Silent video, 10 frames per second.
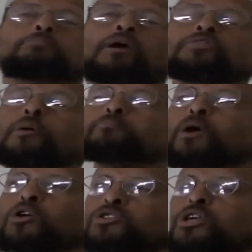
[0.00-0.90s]
but the
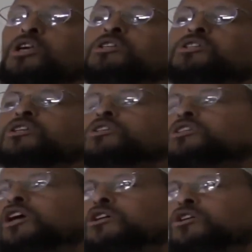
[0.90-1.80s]
mercy He's
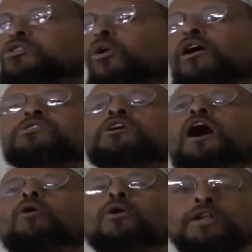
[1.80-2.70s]
extended to us
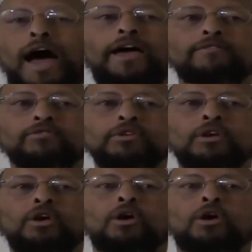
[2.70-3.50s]
in our lives.